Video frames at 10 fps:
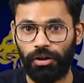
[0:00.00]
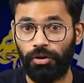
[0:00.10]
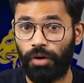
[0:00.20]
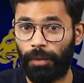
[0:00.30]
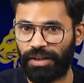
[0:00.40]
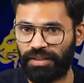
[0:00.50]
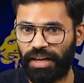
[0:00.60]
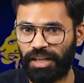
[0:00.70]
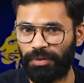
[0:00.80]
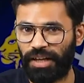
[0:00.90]
Although a
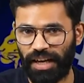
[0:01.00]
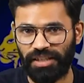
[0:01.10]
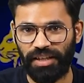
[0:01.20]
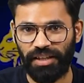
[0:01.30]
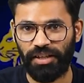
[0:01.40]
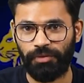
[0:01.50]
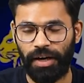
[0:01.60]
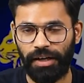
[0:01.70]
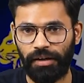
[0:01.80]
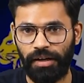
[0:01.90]
person has been arrested in this
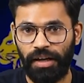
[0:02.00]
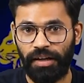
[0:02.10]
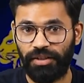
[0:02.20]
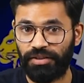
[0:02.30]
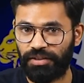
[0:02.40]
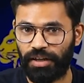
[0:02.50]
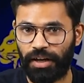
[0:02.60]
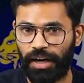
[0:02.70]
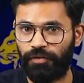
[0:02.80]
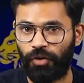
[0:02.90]
matter, this is a
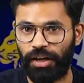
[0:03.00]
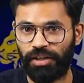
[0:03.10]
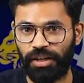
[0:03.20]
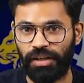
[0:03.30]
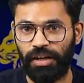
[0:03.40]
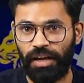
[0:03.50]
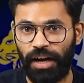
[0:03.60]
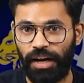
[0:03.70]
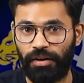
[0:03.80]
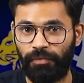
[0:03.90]
great violation
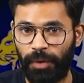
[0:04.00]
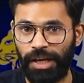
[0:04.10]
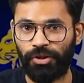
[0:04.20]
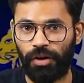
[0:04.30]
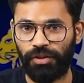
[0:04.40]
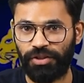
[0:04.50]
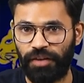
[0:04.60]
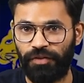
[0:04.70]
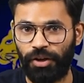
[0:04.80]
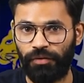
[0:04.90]
and breach of the
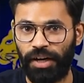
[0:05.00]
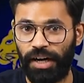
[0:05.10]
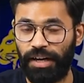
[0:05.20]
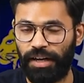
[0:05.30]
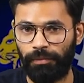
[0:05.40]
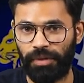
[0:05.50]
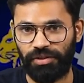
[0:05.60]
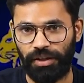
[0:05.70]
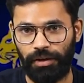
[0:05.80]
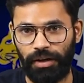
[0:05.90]
safety of the Indian
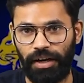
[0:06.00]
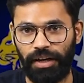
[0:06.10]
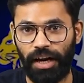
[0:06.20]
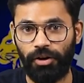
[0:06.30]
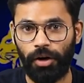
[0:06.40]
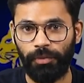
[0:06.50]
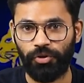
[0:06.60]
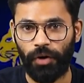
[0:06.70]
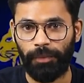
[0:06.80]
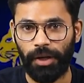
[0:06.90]
embassy. It cannot be
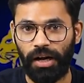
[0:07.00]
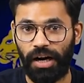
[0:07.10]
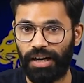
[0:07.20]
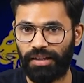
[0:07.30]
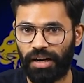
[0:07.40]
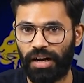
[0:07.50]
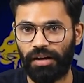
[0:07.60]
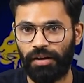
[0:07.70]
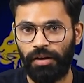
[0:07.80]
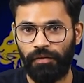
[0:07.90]
swept under the
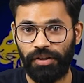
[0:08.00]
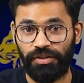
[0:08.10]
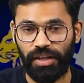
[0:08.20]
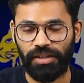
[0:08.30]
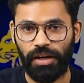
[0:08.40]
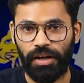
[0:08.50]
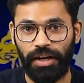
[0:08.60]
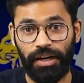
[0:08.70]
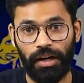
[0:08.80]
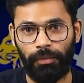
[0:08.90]
rug with such
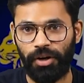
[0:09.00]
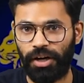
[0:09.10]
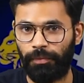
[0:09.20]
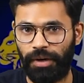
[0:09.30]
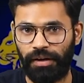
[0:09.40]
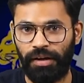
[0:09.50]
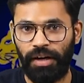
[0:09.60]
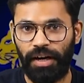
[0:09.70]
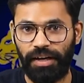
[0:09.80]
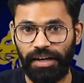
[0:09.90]
kid glove treatment.
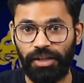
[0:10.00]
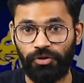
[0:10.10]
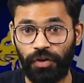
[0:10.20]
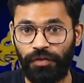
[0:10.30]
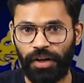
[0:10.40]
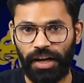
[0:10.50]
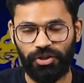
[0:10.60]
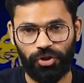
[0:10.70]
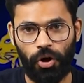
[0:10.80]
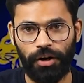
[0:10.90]
It needs swift
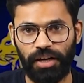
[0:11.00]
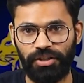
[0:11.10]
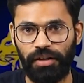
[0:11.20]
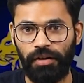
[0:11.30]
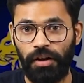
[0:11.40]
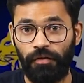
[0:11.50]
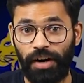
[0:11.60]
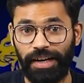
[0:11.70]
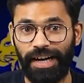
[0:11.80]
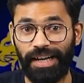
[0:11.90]
and strong action,
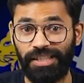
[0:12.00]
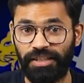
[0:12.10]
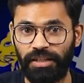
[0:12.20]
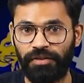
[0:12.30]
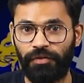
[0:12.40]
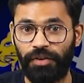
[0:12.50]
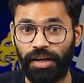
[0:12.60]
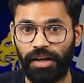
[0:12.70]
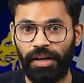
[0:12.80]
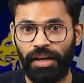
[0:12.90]
one that instills
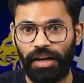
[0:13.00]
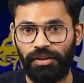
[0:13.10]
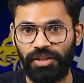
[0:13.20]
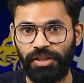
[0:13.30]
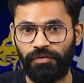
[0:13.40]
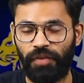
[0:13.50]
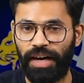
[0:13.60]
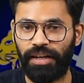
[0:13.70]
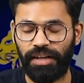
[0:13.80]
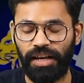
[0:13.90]
fear in these
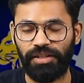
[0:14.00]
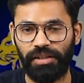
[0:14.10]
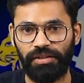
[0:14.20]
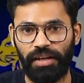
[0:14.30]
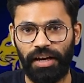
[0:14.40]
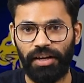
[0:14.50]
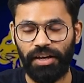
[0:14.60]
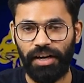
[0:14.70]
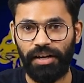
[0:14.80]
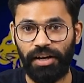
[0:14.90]
vile creatures and
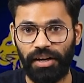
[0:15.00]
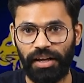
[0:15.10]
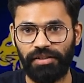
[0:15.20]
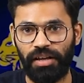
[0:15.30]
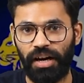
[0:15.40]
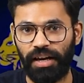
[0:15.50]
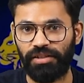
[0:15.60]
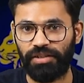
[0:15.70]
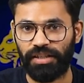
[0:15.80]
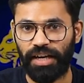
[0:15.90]
create deterrence
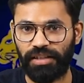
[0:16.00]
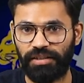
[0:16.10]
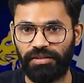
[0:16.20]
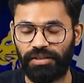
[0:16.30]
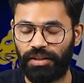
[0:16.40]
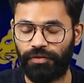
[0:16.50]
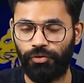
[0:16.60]
against such actions in the